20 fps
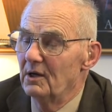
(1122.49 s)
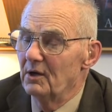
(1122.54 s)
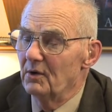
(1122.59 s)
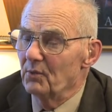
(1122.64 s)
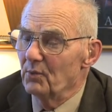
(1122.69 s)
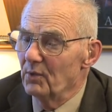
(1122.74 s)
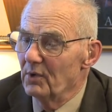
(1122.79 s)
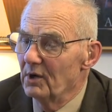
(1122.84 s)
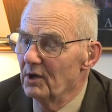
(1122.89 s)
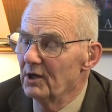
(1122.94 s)

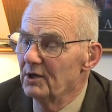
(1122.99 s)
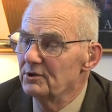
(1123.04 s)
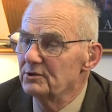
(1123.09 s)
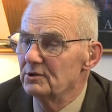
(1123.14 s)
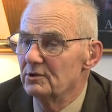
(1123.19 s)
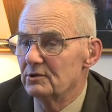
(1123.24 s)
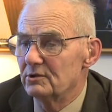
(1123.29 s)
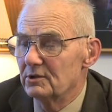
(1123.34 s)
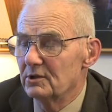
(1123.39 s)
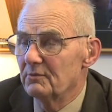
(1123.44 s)

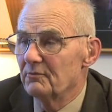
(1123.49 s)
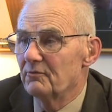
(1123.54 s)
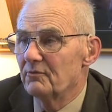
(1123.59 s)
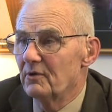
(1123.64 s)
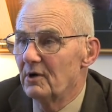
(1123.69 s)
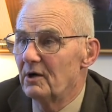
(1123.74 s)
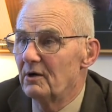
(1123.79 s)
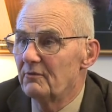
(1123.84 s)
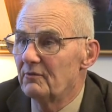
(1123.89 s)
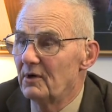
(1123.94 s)
relationship
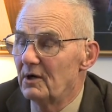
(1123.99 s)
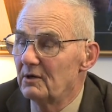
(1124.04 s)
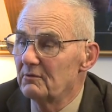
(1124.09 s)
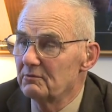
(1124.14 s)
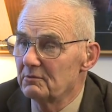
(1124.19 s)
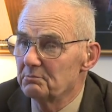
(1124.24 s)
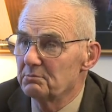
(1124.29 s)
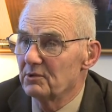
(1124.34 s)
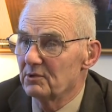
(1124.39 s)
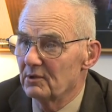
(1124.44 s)
for
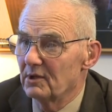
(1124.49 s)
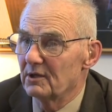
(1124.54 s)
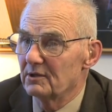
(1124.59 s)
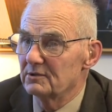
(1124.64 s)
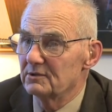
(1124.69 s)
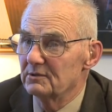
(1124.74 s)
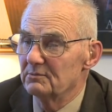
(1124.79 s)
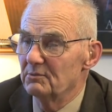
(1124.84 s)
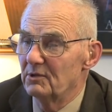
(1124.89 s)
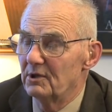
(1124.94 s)
alfalfa
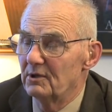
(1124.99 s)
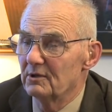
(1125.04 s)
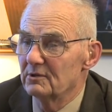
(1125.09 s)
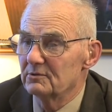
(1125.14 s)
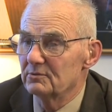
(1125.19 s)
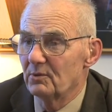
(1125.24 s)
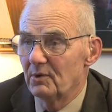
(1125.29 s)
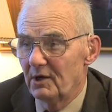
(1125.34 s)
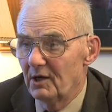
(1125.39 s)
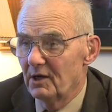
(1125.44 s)
production
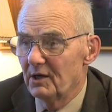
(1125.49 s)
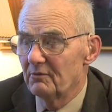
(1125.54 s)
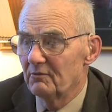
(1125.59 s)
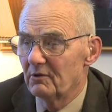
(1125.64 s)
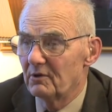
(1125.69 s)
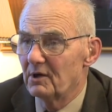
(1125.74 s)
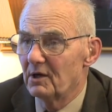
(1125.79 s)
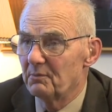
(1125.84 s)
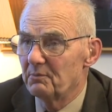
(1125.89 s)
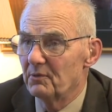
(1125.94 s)
because we have a
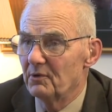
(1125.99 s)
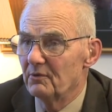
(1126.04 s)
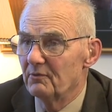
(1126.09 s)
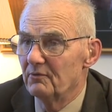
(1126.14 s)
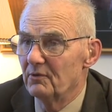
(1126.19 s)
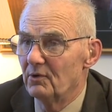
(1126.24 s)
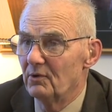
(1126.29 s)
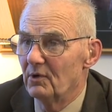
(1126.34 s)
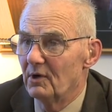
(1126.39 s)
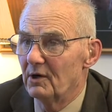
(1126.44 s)
couple of
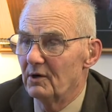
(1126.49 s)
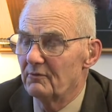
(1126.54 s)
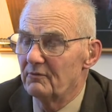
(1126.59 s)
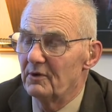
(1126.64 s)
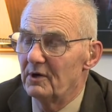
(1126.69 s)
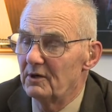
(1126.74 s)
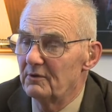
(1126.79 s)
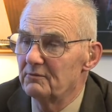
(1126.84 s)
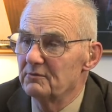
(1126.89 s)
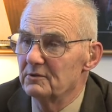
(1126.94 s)
new
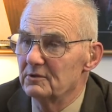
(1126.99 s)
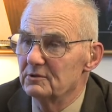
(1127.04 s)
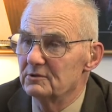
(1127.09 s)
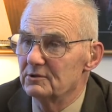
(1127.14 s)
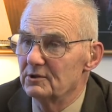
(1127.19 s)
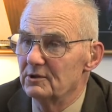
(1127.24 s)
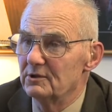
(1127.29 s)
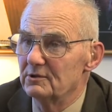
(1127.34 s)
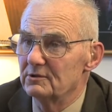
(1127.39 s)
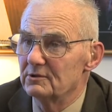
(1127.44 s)
alfalfa
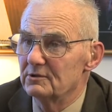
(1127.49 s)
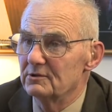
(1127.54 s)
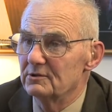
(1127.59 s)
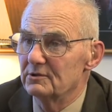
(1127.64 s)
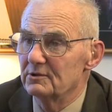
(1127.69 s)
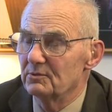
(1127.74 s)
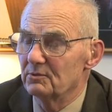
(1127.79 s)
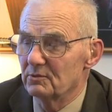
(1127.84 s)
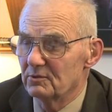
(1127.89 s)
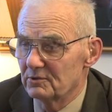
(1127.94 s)
diseases
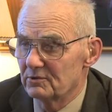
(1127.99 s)
that we're